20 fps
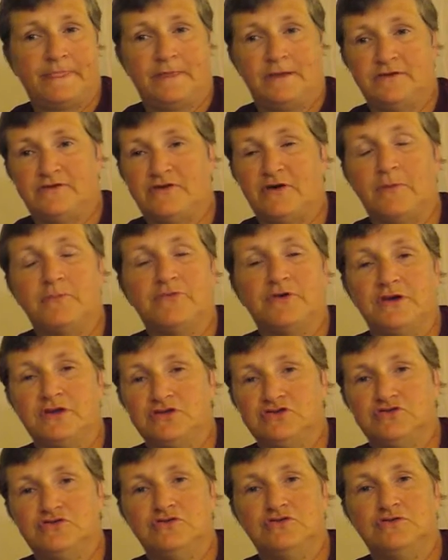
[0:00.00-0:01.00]

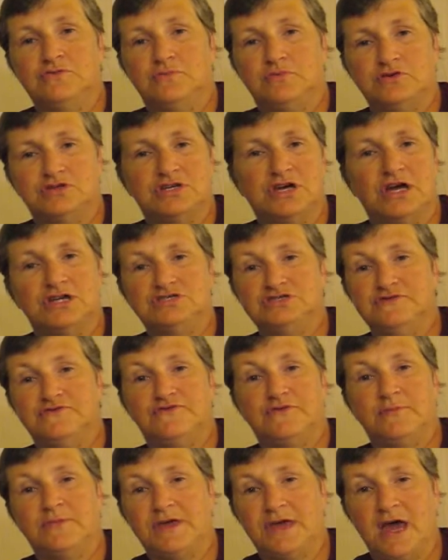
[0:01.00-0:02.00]
something to protect you
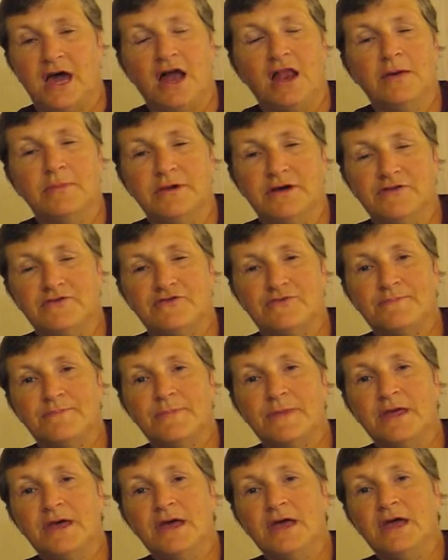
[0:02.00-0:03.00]
from the elements.
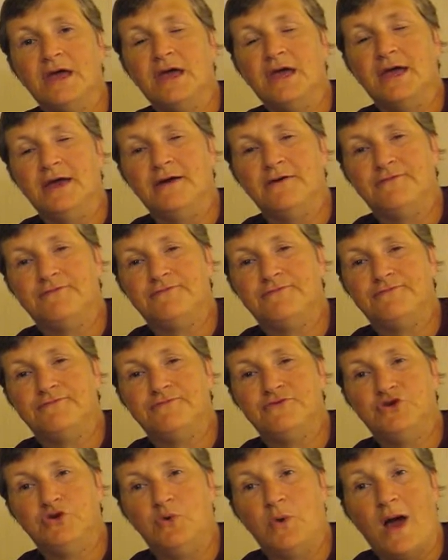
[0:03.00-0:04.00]
If
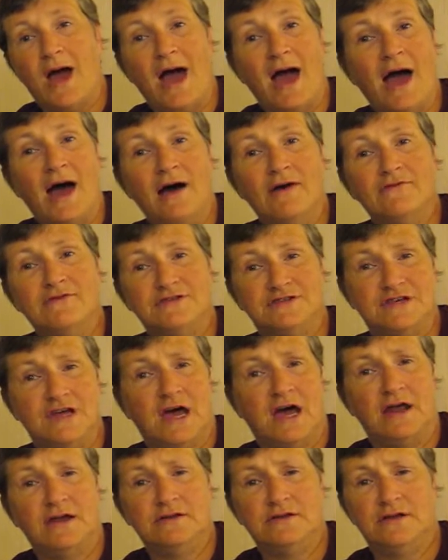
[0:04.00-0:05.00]
you have a
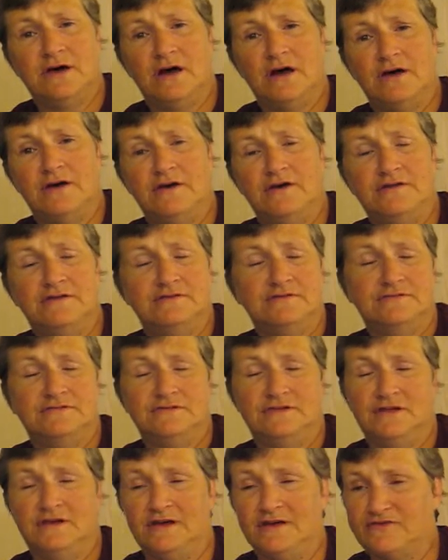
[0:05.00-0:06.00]
tent, and
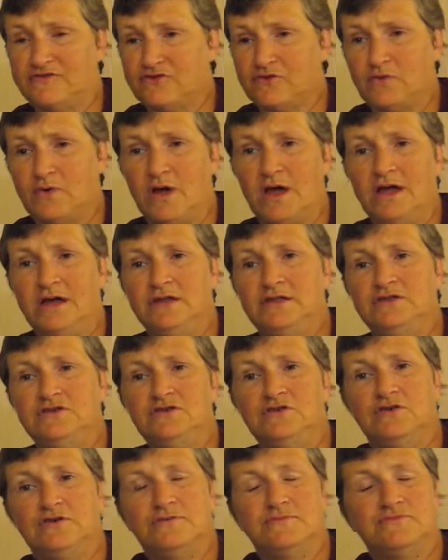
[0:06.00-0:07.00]
that's great.
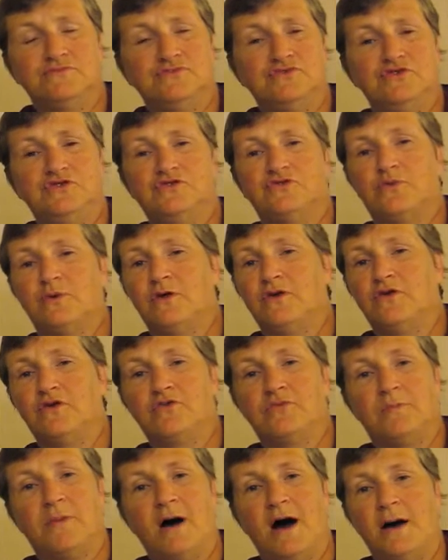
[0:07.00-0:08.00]
You can use one of
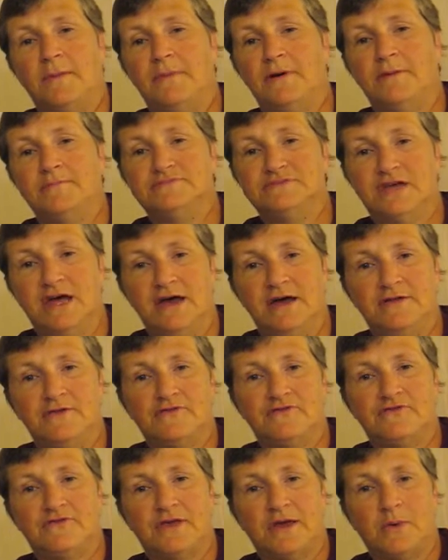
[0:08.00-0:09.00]
those pop-up
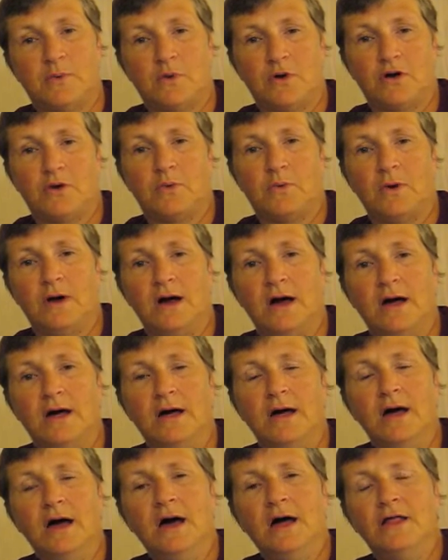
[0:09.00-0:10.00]
tents. They work
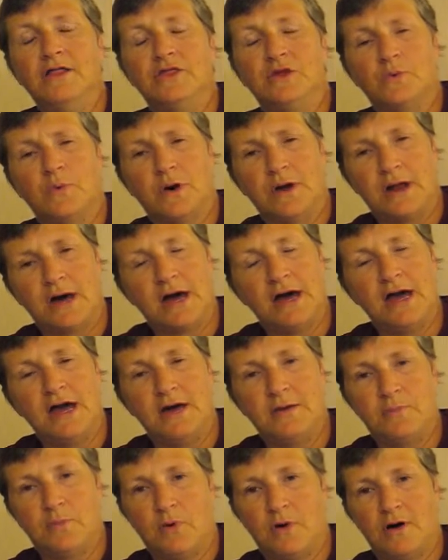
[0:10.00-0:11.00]
well. The one I
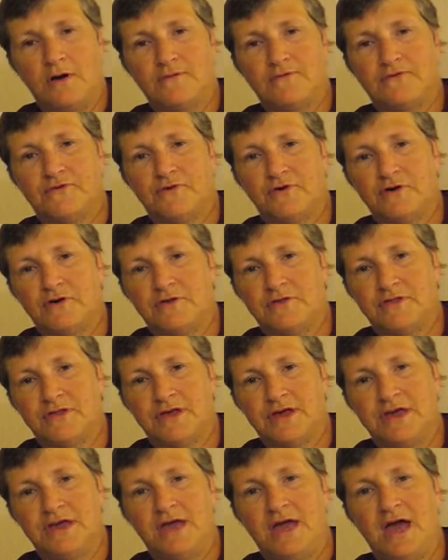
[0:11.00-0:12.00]
had bought for
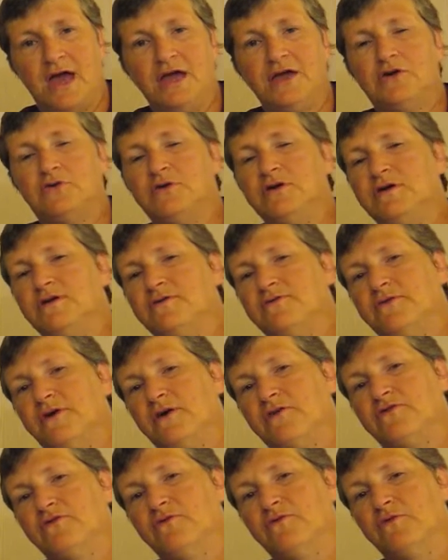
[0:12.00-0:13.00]
the Hay Creek
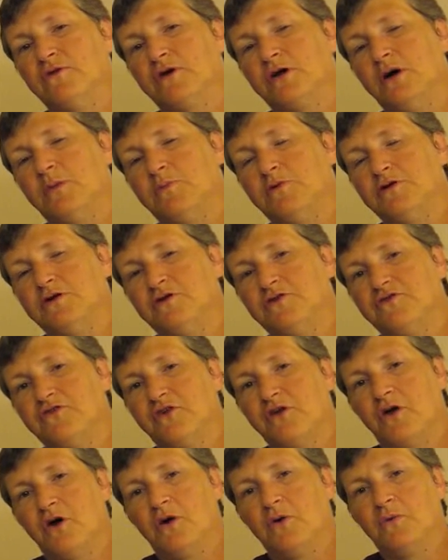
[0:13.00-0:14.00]
Festival a couple of years
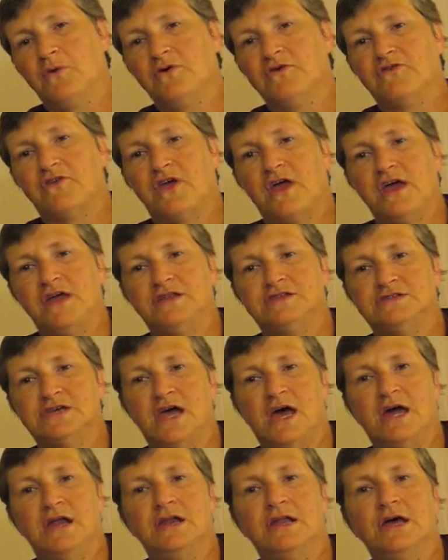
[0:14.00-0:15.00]
ago was a
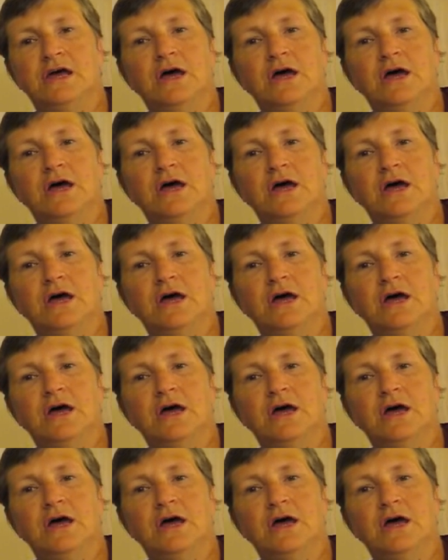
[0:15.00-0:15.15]
tent